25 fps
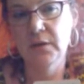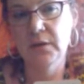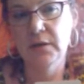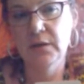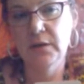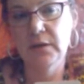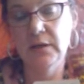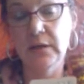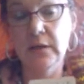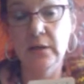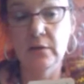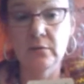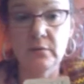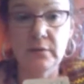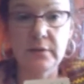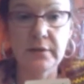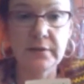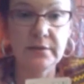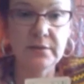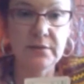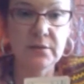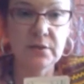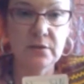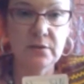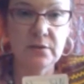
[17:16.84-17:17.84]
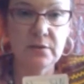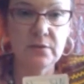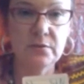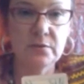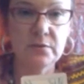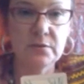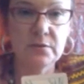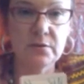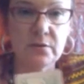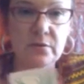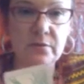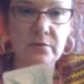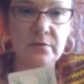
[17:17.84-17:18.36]
healing, too.
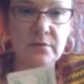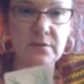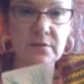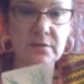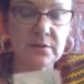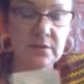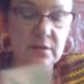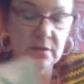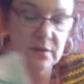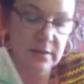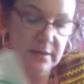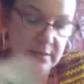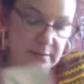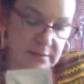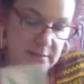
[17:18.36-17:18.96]
So this card has